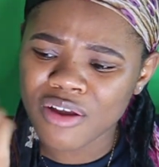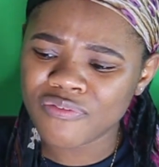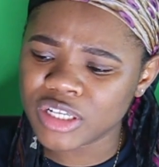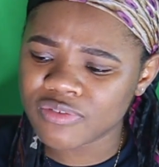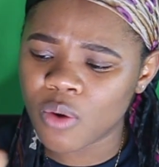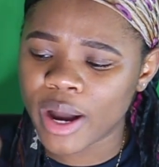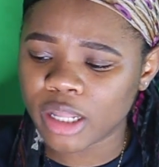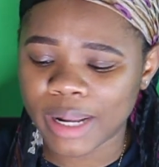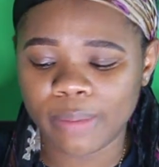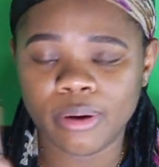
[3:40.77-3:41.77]
First of all, why
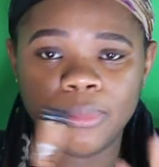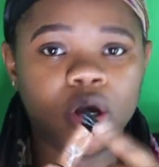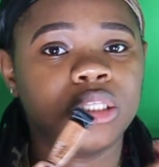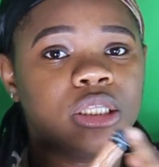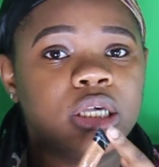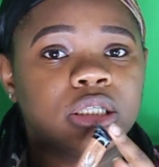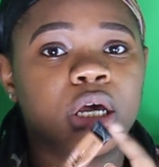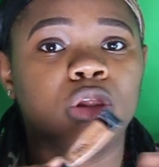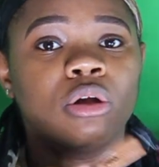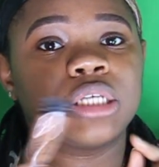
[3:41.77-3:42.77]
nobody put me onto this
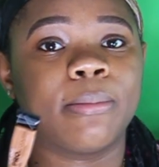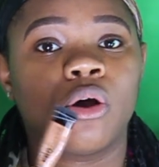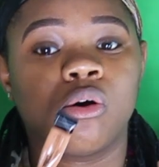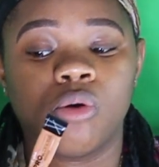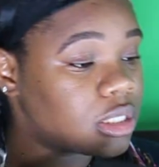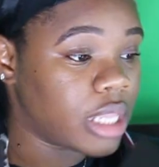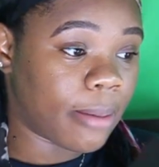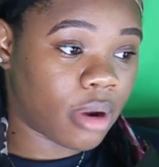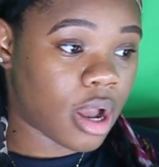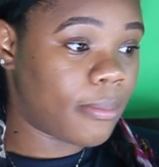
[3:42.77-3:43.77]
a long time ago?
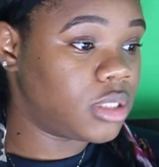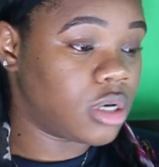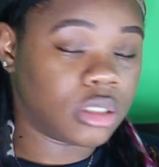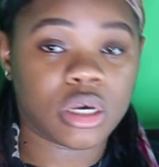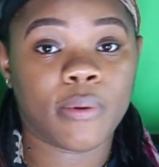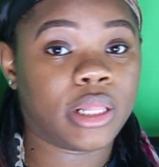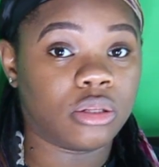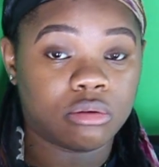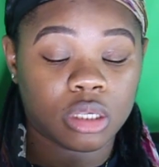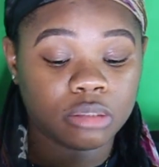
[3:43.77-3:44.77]
Disclaimer, I'm gonna talk to y'all while I
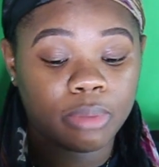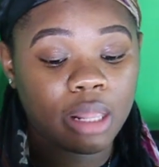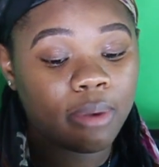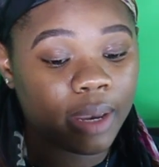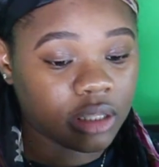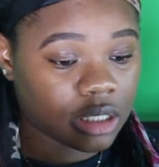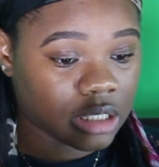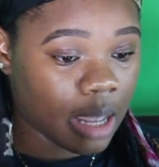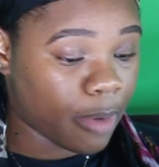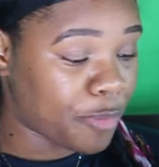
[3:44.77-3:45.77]
do this, but let me make the
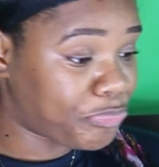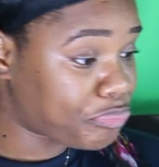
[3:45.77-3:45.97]
disclaimer.